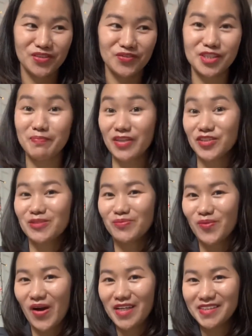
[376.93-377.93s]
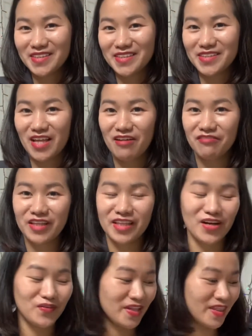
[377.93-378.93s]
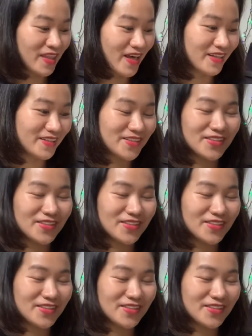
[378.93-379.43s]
special prizes every now and then.